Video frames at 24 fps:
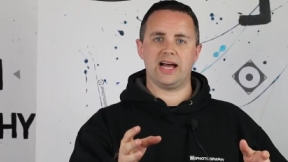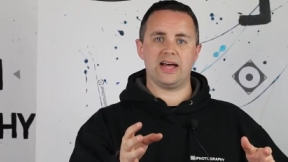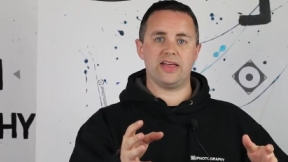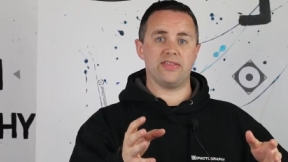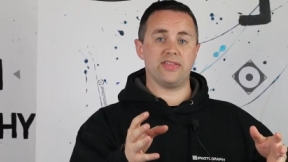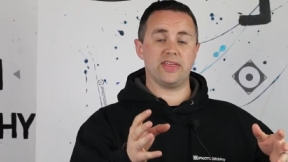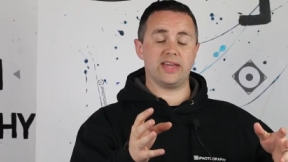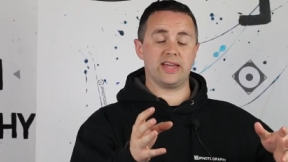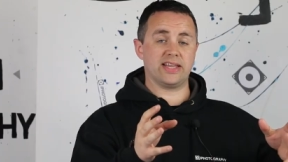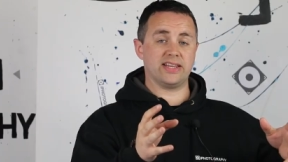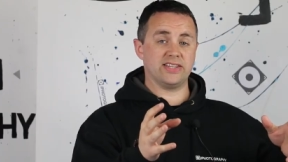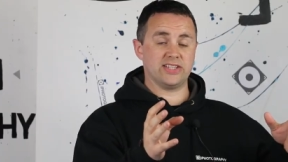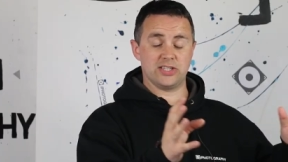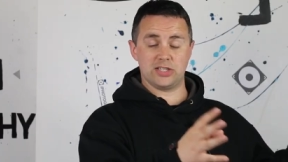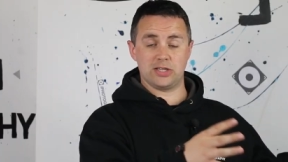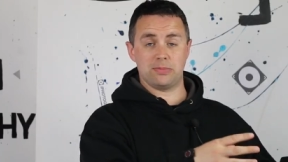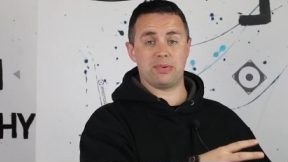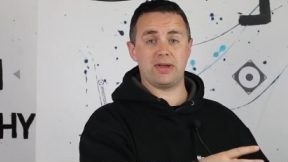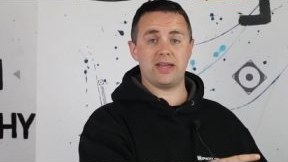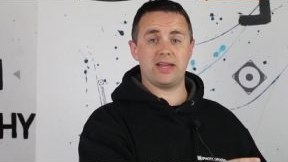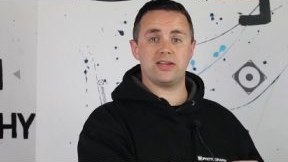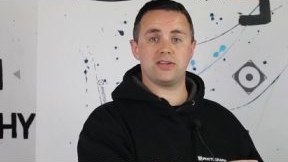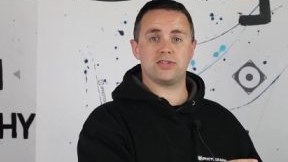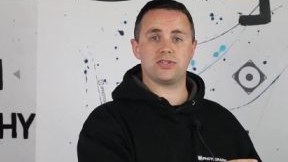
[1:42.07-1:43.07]
and they can
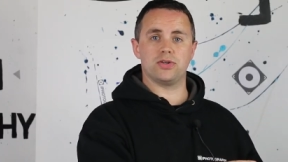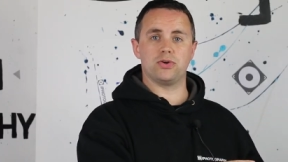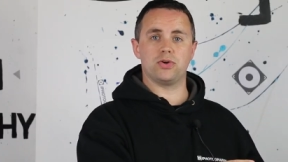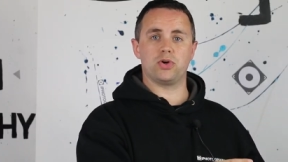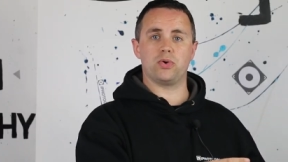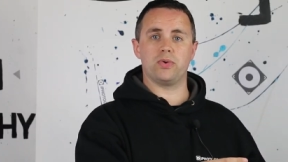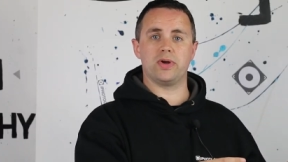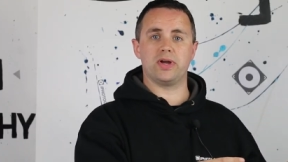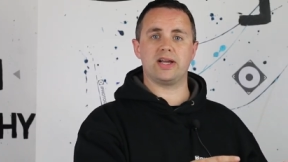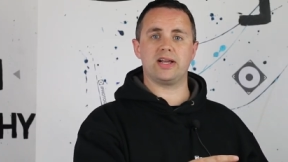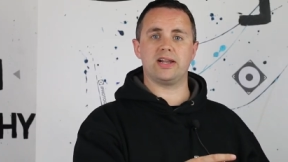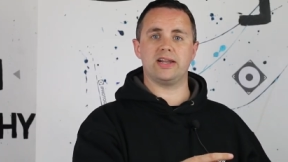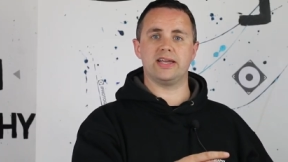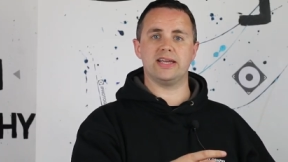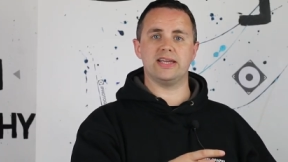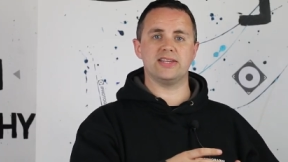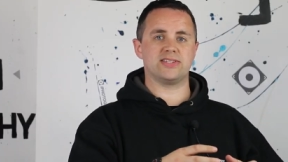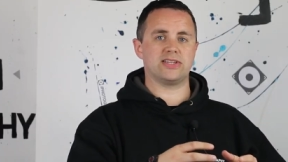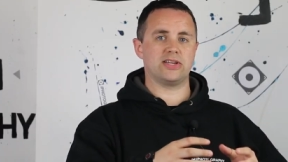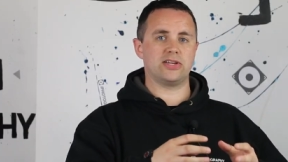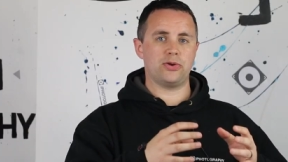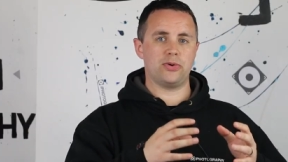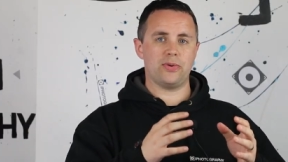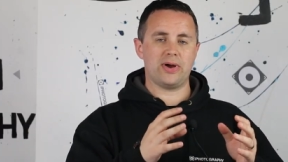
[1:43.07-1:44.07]
disappear so quickly
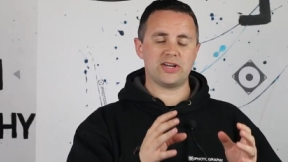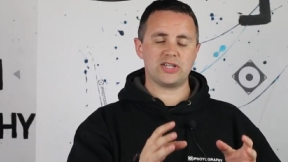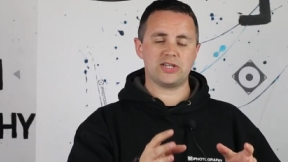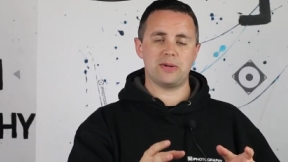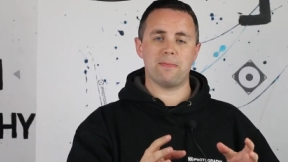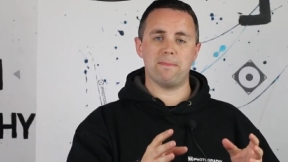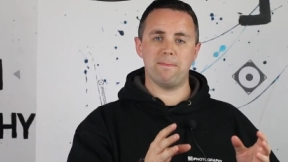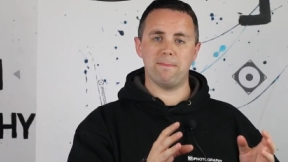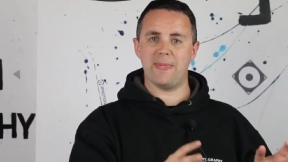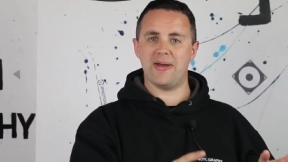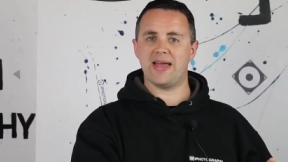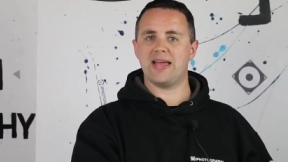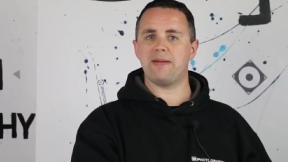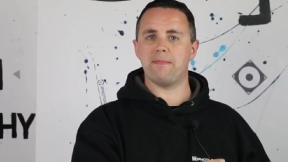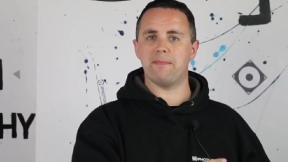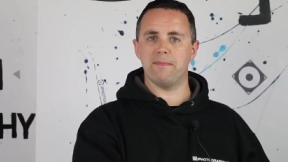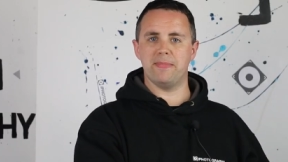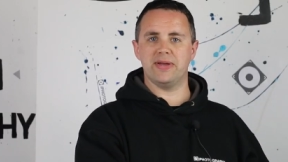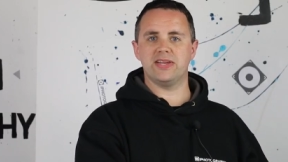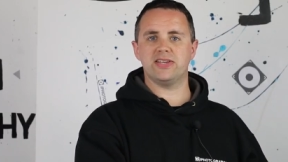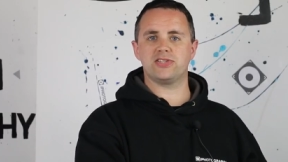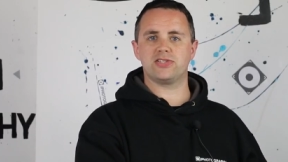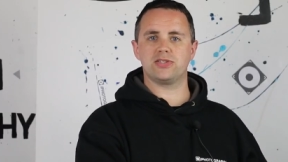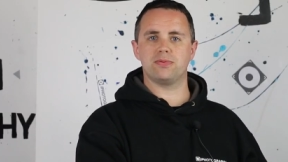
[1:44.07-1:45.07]
is that you actually may miss